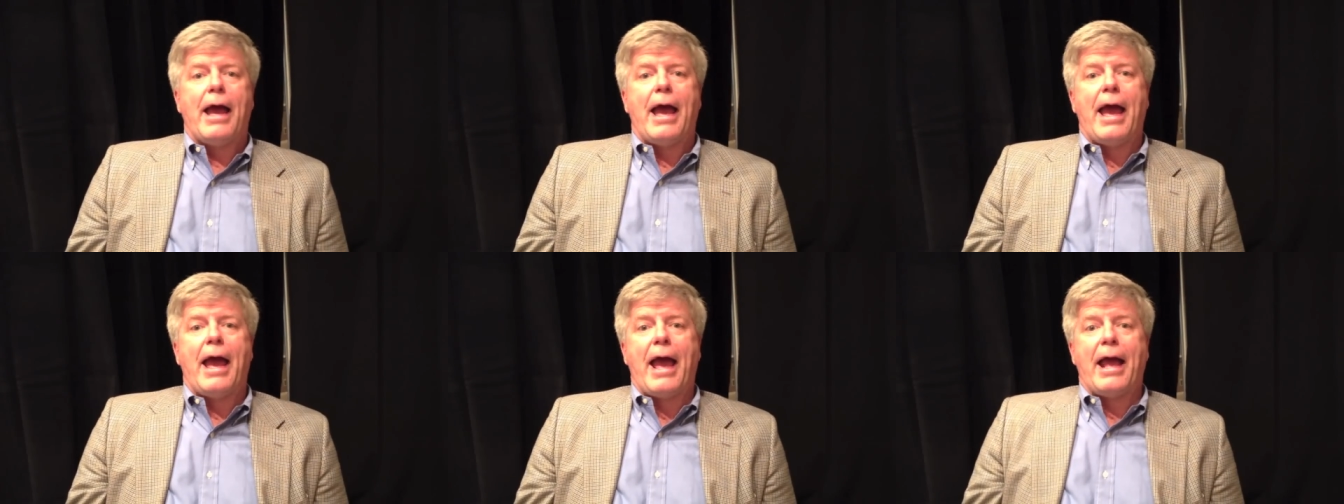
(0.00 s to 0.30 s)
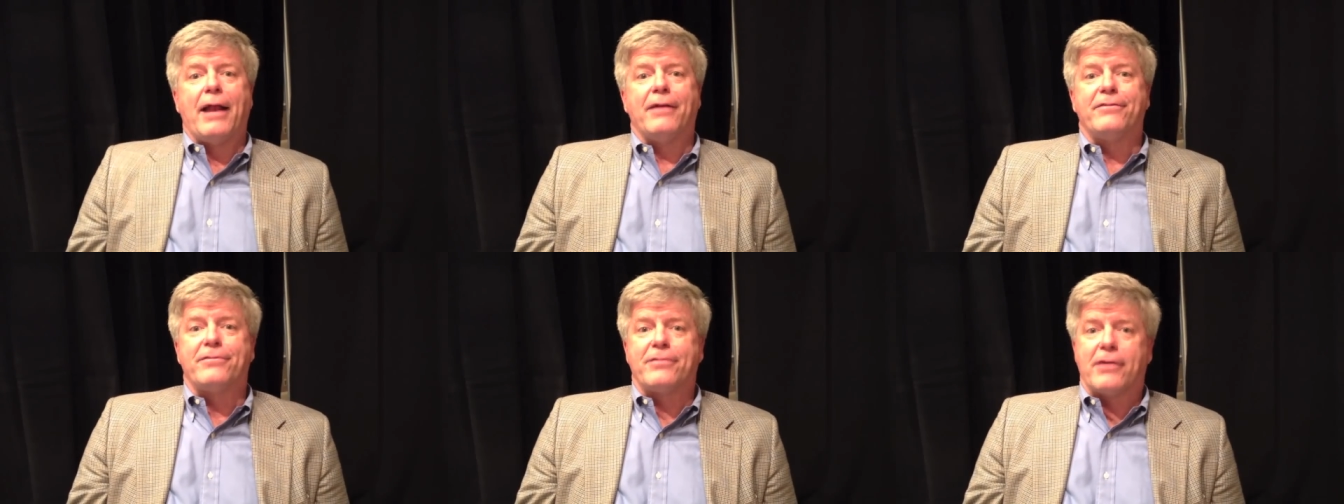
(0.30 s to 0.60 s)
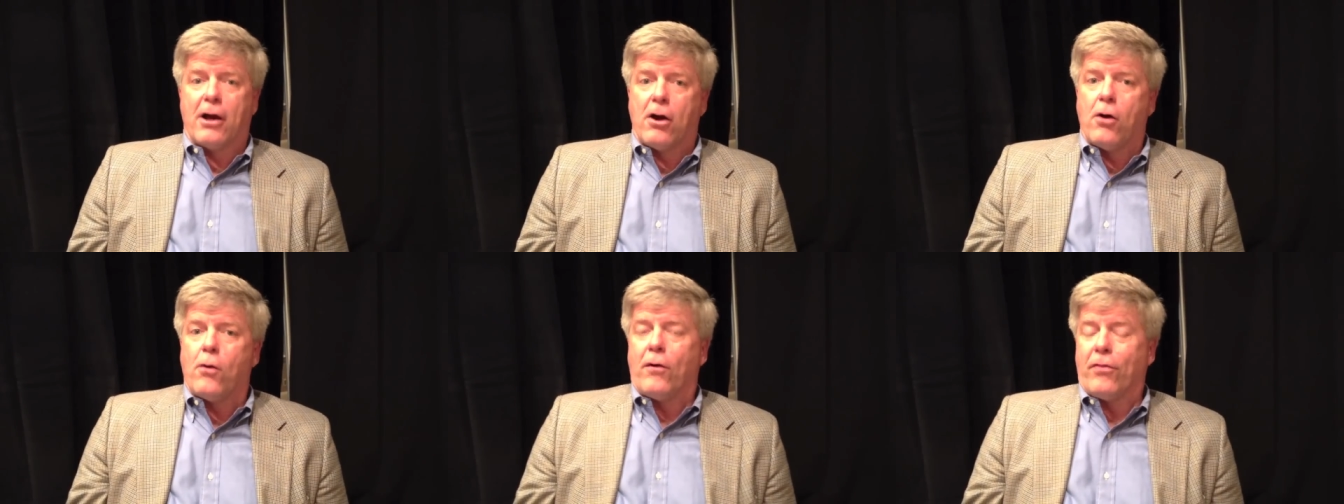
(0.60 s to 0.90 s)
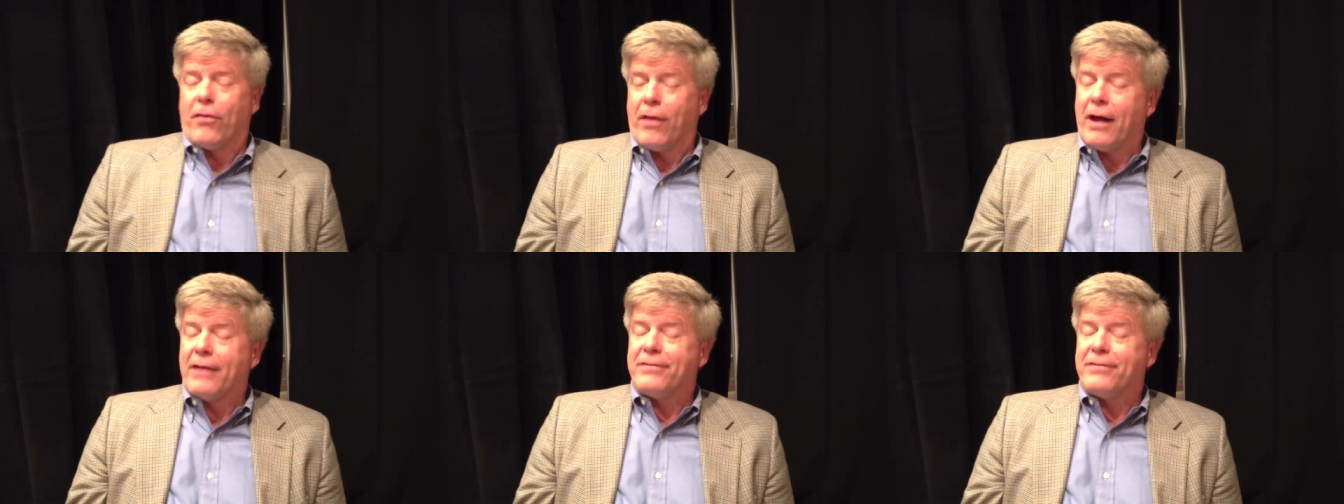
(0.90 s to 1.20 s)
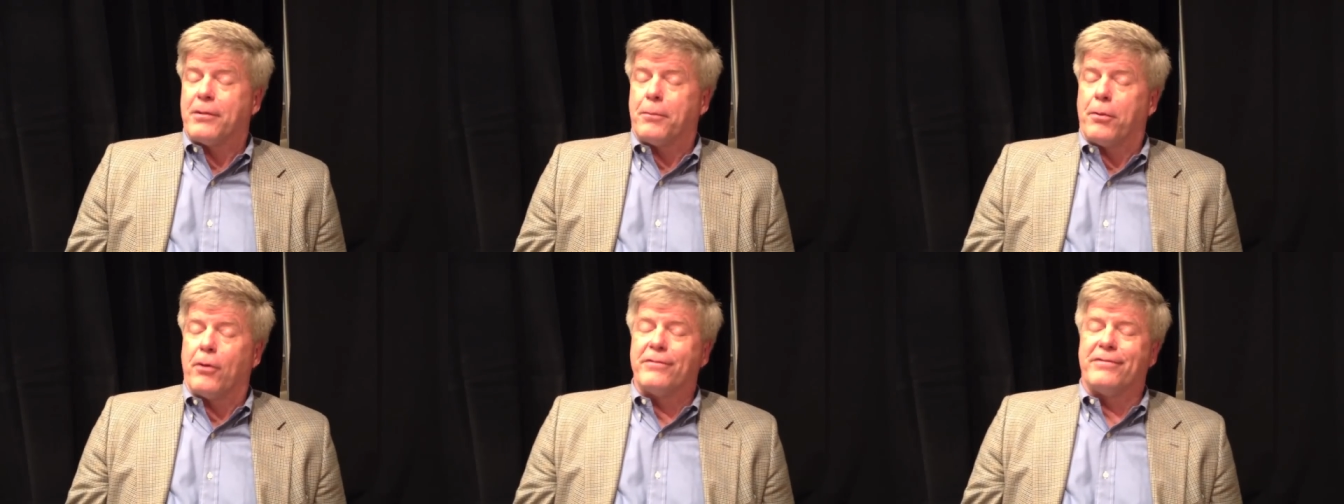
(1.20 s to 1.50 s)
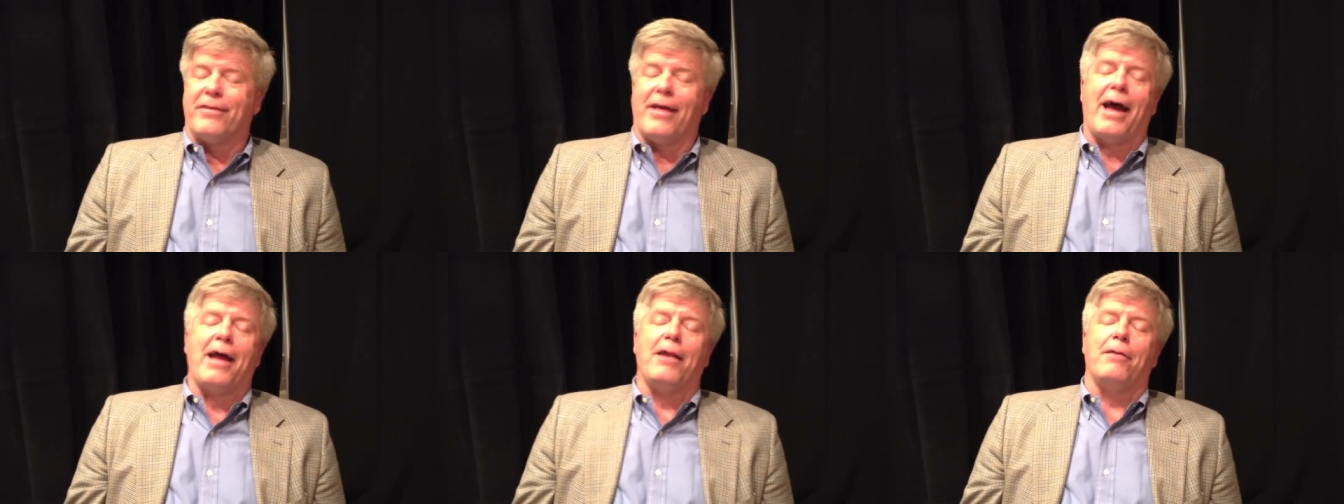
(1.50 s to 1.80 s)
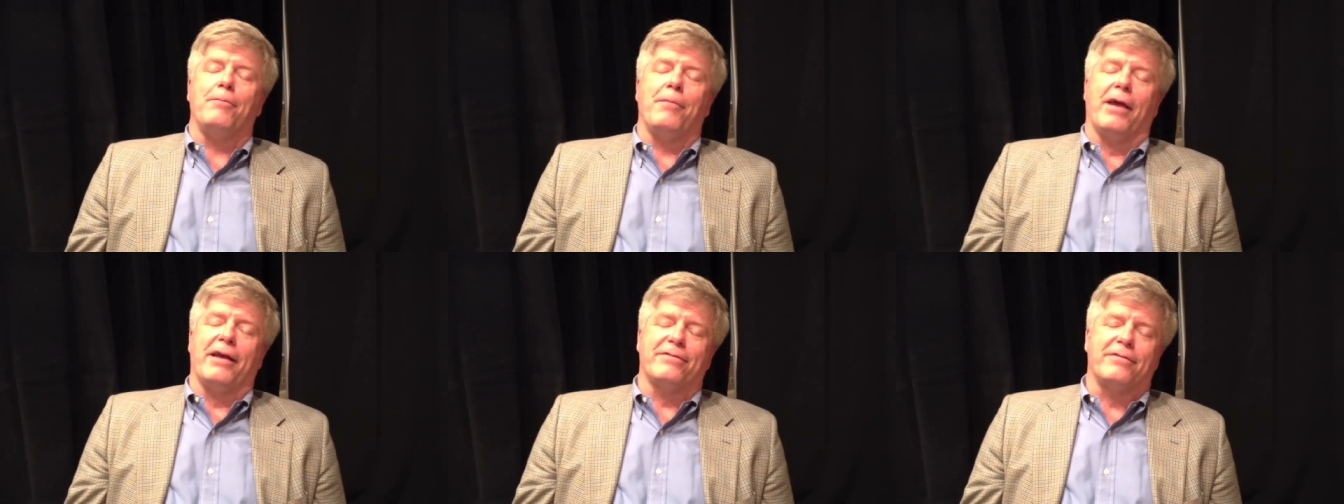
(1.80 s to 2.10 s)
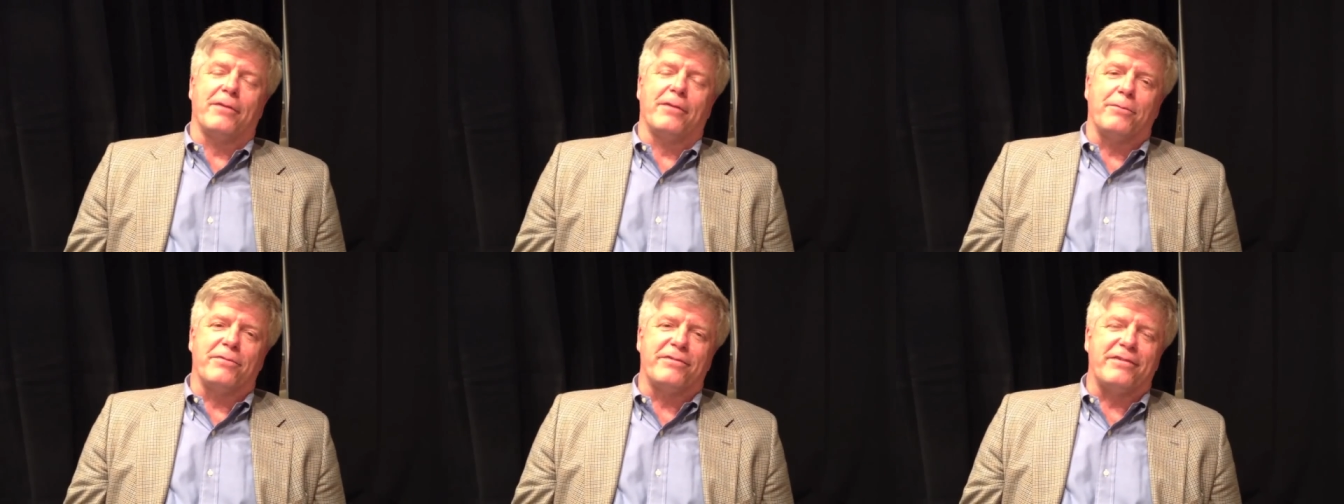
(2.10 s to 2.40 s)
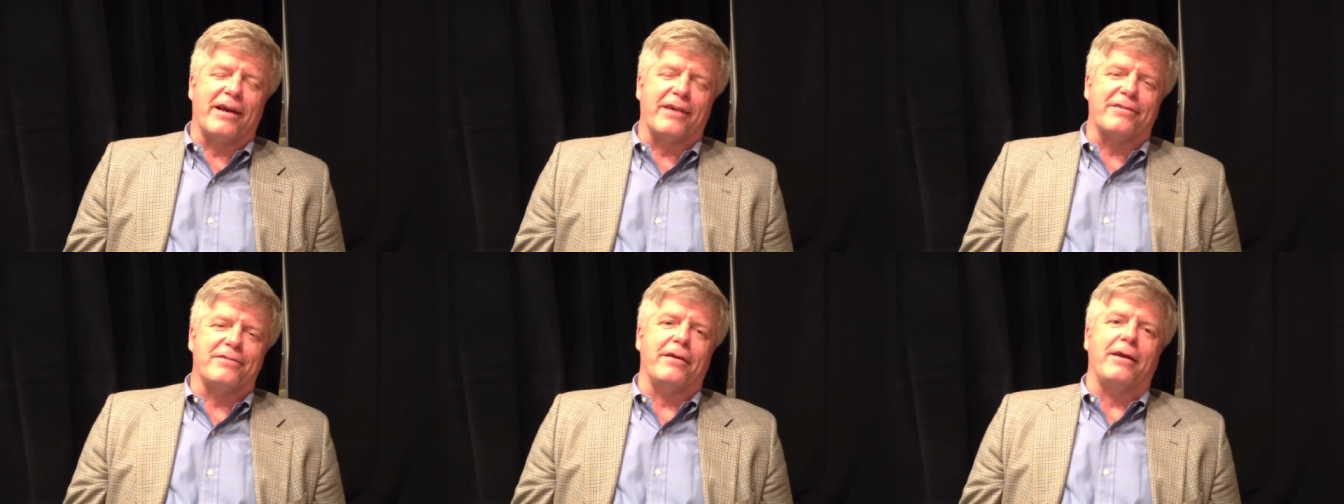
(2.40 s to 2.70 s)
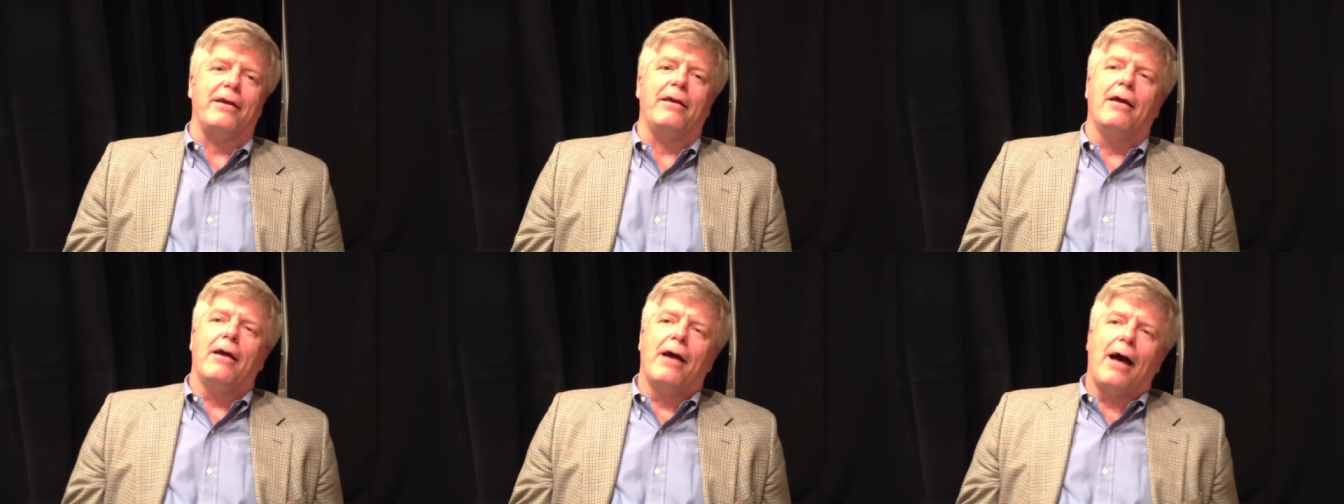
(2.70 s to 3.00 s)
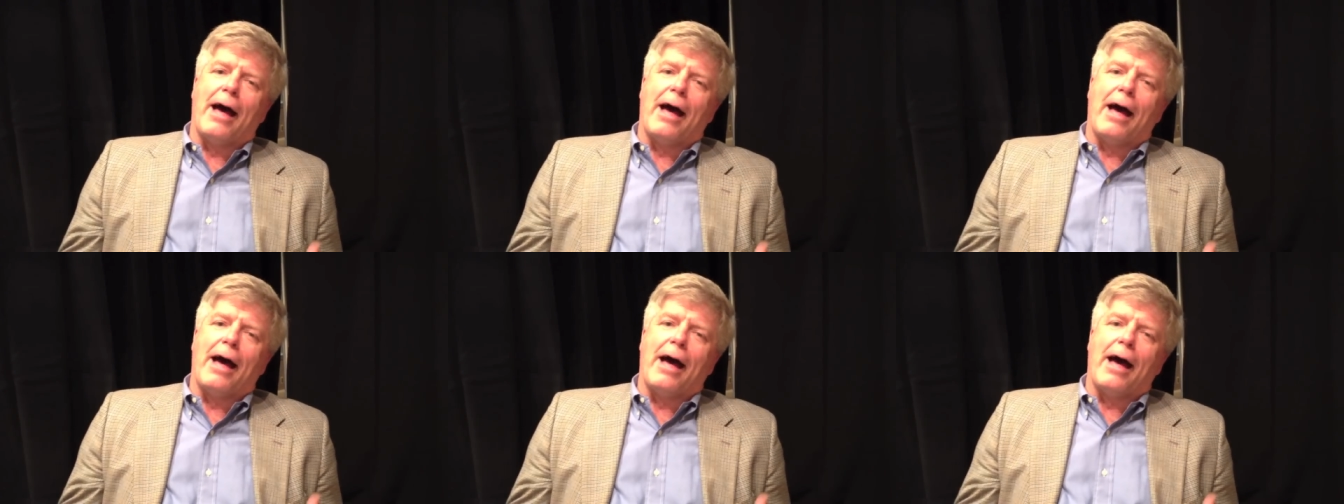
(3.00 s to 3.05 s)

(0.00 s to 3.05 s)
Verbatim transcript: and so I suppose that makes them sexy.